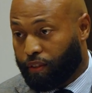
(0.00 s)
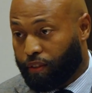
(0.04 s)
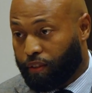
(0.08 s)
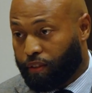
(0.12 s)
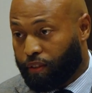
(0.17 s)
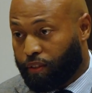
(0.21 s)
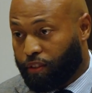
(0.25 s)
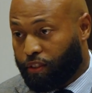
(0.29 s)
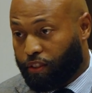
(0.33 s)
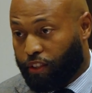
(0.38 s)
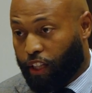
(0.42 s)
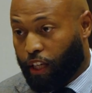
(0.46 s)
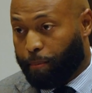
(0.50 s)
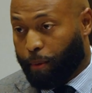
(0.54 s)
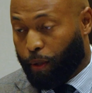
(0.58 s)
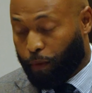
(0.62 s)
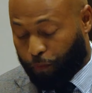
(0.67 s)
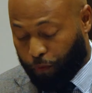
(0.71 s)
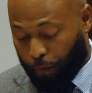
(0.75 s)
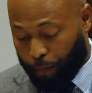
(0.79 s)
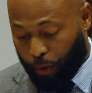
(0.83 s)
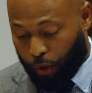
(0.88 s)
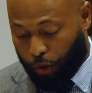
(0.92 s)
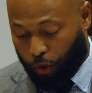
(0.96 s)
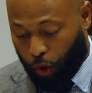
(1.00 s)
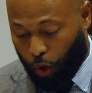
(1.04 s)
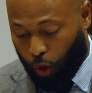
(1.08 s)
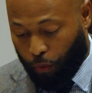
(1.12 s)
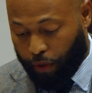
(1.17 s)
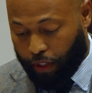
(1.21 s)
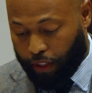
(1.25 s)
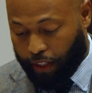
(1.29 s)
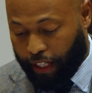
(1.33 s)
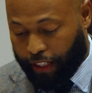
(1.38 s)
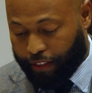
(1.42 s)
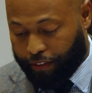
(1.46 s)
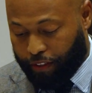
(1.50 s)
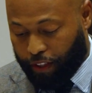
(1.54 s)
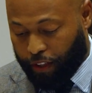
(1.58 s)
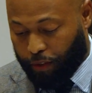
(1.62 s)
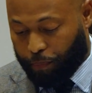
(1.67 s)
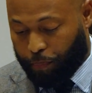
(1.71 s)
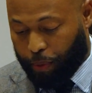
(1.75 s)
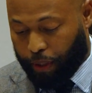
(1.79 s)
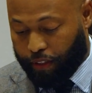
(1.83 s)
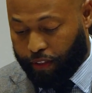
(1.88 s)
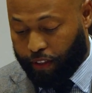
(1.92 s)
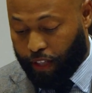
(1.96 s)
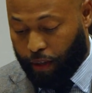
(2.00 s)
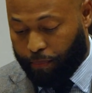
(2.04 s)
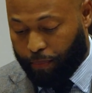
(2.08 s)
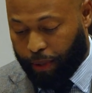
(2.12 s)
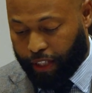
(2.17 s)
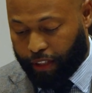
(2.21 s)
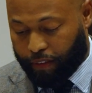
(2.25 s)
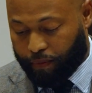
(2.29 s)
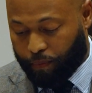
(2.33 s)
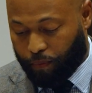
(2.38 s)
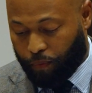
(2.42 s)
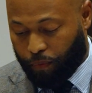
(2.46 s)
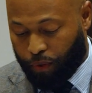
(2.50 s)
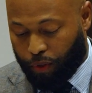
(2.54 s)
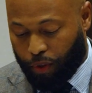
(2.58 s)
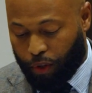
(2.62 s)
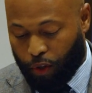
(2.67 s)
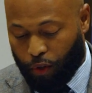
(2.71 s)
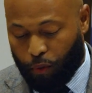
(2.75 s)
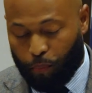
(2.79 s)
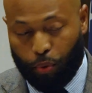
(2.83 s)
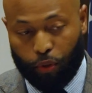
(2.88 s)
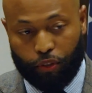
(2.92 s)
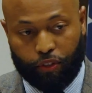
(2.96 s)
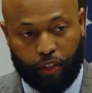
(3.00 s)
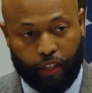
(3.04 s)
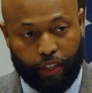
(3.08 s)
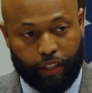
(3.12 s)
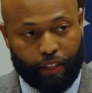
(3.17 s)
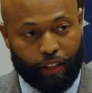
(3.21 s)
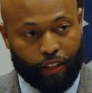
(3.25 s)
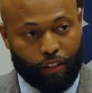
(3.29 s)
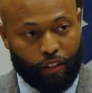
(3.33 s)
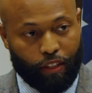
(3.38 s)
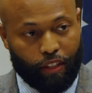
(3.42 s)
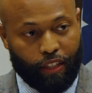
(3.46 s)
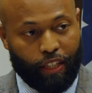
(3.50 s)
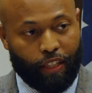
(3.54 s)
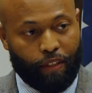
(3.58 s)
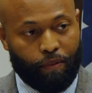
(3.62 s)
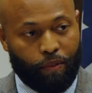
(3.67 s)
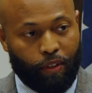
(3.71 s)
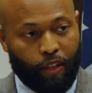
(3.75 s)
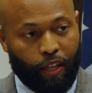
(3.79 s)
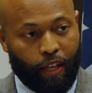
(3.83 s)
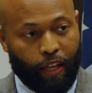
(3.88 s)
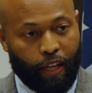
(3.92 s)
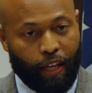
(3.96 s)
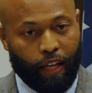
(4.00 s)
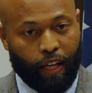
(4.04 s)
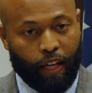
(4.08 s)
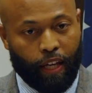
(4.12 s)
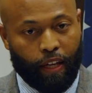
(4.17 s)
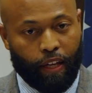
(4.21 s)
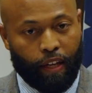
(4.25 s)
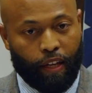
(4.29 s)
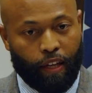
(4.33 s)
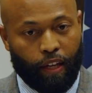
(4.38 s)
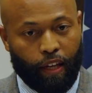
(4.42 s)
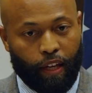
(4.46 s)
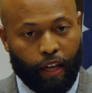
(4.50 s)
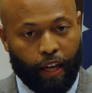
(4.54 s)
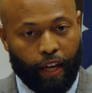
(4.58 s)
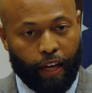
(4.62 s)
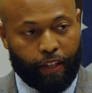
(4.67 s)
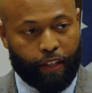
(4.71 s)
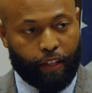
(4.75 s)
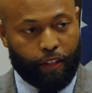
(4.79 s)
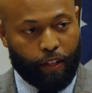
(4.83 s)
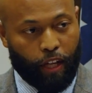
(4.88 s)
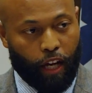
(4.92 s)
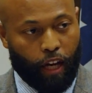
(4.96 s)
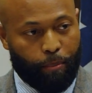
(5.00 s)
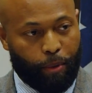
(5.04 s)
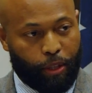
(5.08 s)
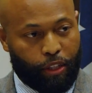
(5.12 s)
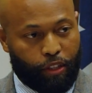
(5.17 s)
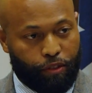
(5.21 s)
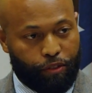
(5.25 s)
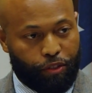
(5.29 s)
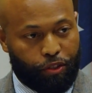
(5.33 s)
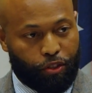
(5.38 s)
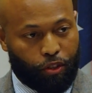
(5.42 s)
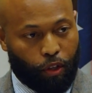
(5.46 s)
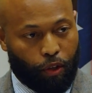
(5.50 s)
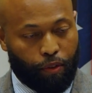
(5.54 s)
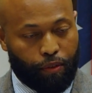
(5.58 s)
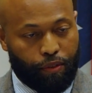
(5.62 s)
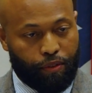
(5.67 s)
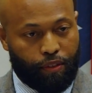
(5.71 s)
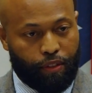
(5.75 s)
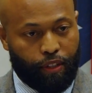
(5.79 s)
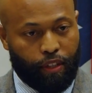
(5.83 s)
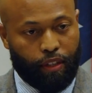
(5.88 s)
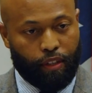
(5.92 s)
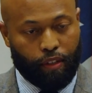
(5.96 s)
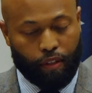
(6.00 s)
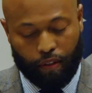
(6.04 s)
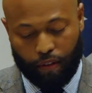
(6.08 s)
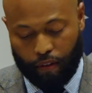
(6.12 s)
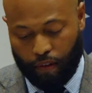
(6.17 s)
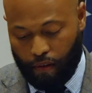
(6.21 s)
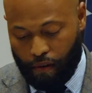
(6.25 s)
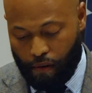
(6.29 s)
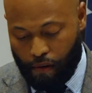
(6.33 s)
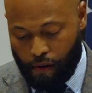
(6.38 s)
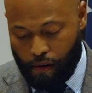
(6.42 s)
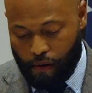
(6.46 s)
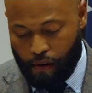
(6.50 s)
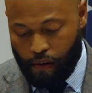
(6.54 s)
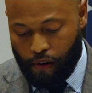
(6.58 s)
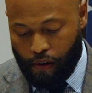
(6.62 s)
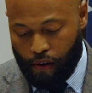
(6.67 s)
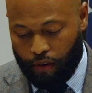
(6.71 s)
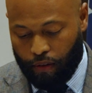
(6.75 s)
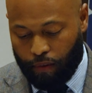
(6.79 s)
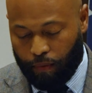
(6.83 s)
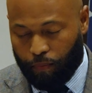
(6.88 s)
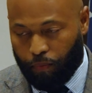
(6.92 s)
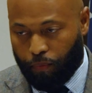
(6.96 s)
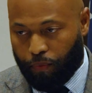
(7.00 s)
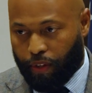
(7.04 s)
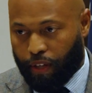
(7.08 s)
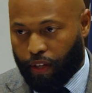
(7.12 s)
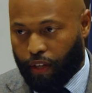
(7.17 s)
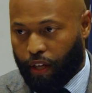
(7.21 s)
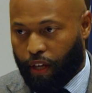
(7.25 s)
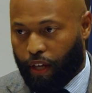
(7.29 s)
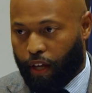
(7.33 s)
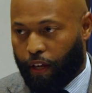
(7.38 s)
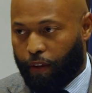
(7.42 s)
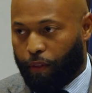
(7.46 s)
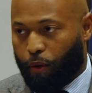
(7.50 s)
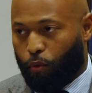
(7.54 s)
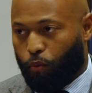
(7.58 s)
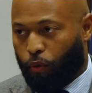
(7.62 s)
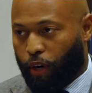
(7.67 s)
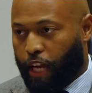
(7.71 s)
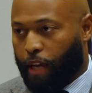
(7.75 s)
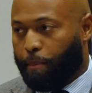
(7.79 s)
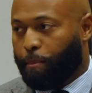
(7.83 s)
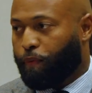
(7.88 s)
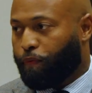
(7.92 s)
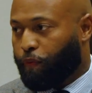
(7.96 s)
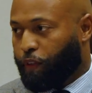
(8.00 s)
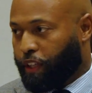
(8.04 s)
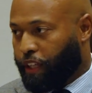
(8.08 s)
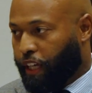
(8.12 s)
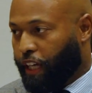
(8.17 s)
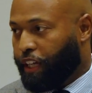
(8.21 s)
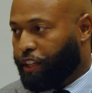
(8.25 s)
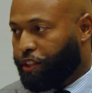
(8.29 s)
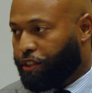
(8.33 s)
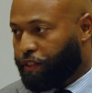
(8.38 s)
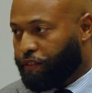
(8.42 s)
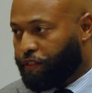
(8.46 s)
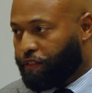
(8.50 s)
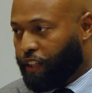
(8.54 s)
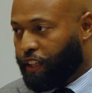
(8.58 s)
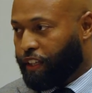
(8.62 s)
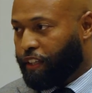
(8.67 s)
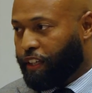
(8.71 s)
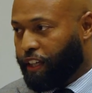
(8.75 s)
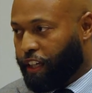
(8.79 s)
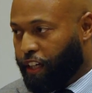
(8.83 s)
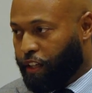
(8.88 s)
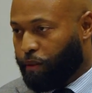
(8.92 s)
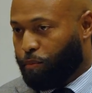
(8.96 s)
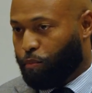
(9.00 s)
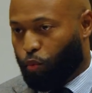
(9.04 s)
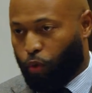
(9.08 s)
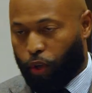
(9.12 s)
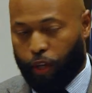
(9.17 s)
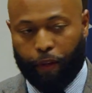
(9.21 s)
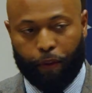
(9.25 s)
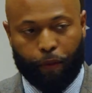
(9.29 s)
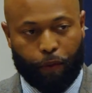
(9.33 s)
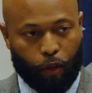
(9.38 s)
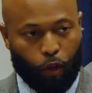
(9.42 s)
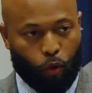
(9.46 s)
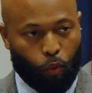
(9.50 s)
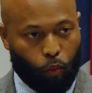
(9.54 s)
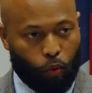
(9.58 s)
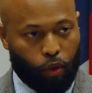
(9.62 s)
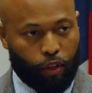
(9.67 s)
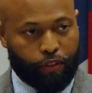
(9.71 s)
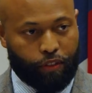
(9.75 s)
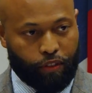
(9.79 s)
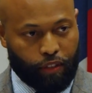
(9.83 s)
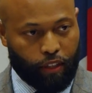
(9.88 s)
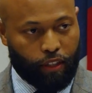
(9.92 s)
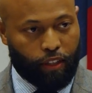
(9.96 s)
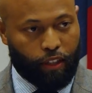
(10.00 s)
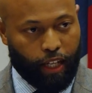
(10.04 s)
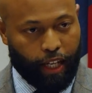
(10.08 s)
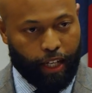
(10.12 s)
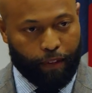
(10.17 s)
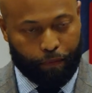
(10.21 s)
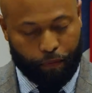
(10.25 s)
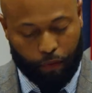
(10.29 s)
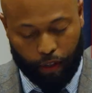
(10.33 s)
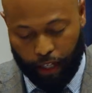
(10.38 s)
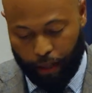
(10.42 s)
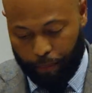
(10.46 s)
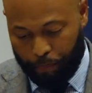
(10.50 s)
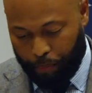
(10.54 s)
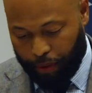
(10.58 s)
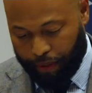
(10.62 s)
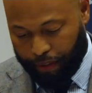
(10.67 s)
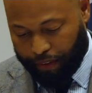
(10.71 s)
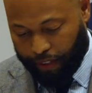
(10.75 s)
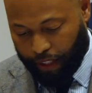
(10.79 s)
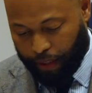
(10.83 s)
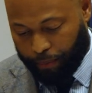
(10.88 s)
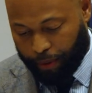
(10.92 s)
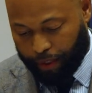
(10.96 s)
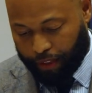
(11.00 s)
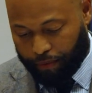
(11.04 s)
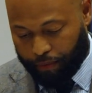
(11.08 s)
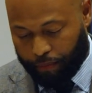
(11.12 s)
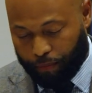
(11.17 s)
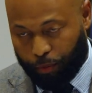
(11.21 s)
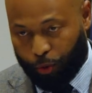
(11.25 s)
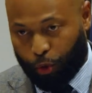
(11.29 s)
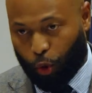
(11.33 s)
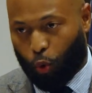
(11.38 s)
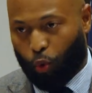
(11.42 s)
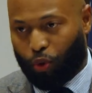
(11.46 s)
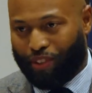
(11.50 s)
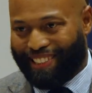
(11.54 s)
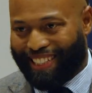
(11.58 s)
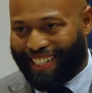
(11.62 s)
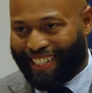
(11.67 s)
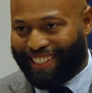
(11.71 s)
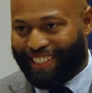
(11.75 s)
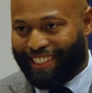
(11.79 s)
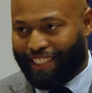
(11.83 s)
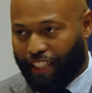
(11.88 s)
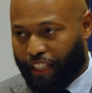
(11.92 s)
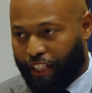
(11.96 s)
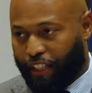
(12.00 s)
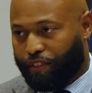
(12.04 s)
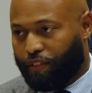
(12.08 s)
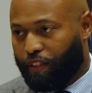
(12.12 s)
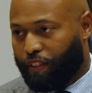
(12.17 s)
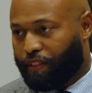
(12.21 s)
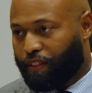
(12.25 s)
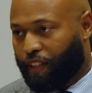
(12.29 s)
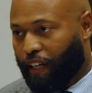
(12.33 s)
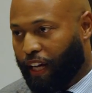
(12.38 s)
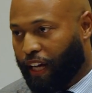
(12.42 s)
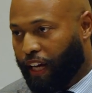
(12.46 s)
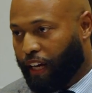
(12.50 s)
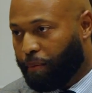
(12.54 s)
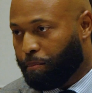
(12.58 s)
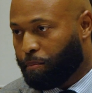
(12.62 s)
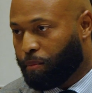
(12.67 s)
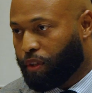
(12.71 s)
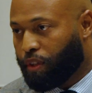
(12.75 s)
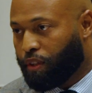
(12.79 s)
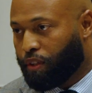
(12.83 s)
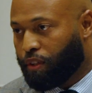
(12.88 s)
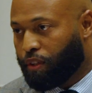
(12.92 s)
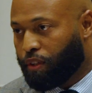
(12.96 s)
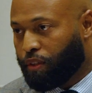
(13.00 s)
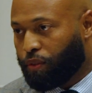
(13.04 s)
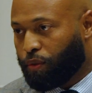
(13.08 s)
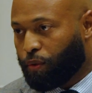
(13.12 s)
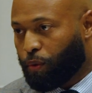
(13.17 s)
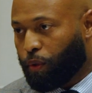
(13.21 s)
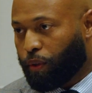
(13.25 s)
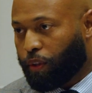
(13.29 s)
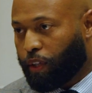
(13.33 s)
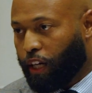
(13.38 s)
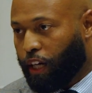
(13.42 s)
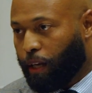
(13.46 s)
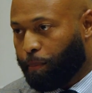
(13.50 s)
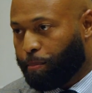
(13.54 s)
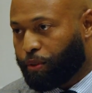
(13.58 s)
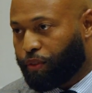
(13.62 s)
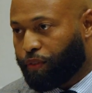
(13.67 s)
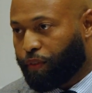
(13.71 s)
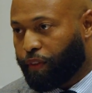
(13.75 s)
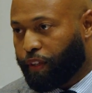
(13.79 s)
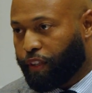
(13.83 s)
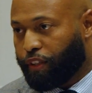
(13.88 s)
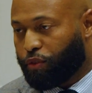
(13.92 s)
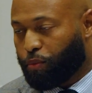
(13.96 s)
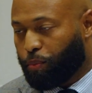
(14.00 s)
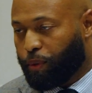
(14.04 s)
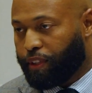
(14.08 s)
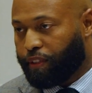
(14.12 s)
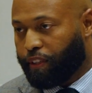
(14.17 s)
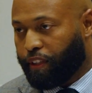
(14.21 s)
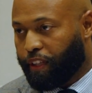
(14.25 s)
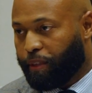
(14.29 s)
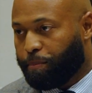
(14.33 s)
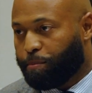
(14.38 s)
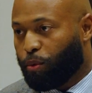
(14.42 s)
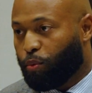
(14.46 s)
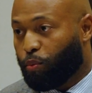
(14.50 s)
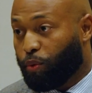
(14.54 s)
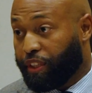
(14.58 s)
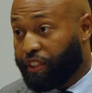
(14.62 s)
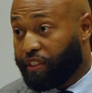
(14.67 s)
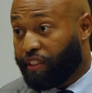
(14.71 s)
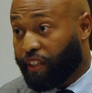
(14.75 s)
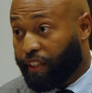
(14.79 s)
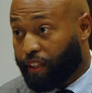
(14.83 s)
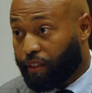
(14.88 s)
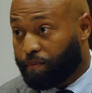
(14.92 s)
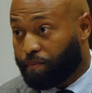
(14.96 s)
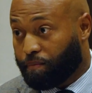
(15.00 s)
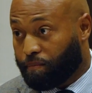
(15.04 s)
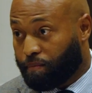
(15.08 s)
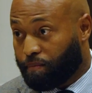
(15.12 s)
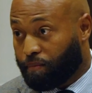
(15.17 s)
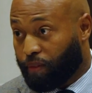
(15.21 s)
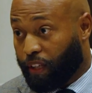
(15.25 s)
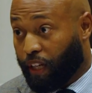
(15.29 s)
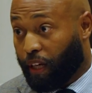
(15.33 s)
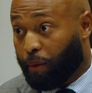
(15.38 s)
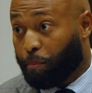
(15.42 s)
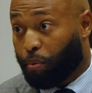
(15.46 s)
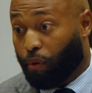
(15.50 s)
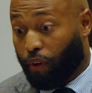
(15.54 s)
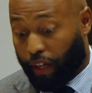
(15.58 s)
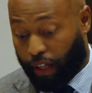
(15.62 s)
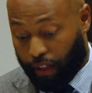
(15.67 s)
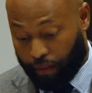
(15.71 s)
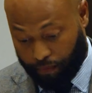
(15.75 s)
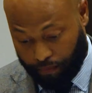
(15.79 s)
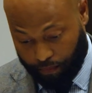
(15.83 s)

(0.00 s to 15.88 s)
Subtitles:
stemming from the COVID-19 pandemic, particularly economic uncertainty and the ramifications that came with a once-in-a-lifetime pandemic. So it was not an easy time to accomplish things we did, but we did it, and I'm proud.